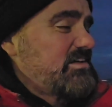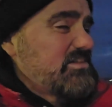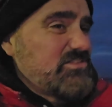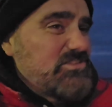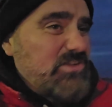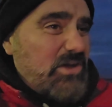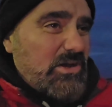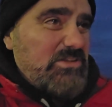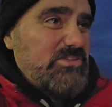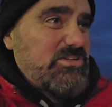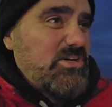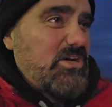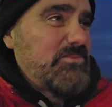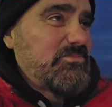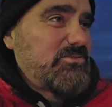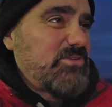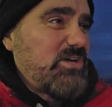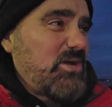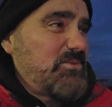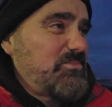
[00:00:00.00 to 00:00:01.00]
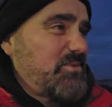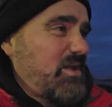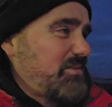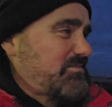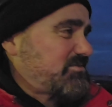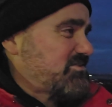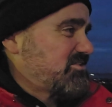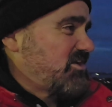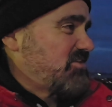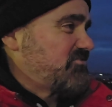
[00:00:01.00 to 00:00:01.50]
nighttime time
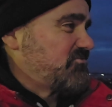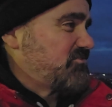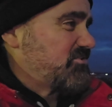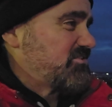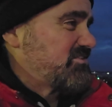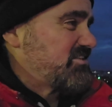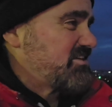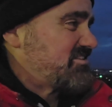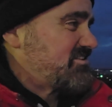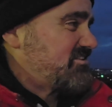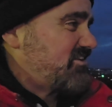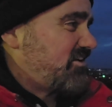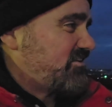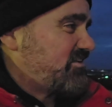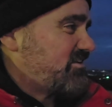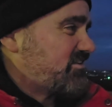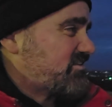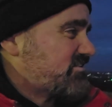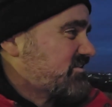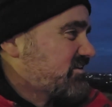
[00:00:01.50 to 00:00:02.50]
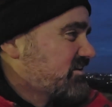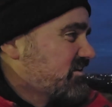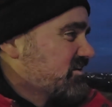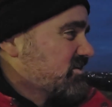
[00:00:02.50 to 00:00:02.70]
lapses over a city like this.